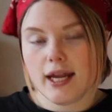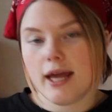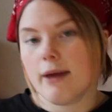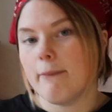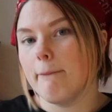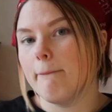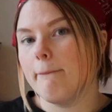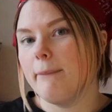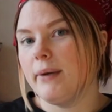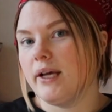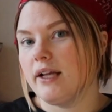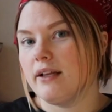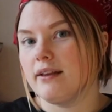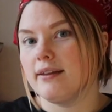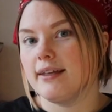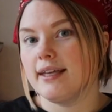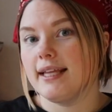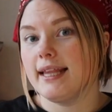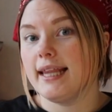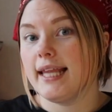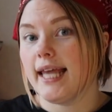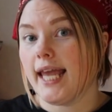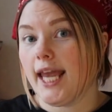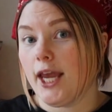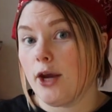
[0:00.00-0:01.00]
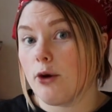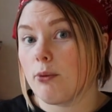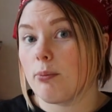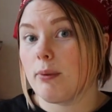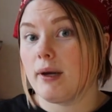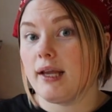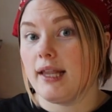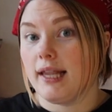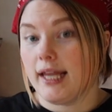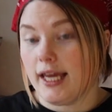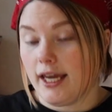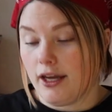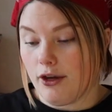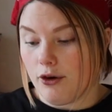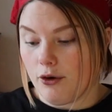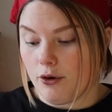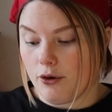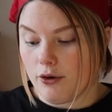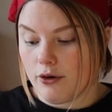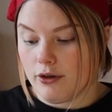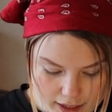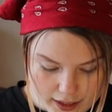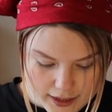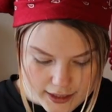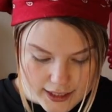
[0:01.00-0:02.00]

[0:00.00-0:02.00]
and build layer by layer.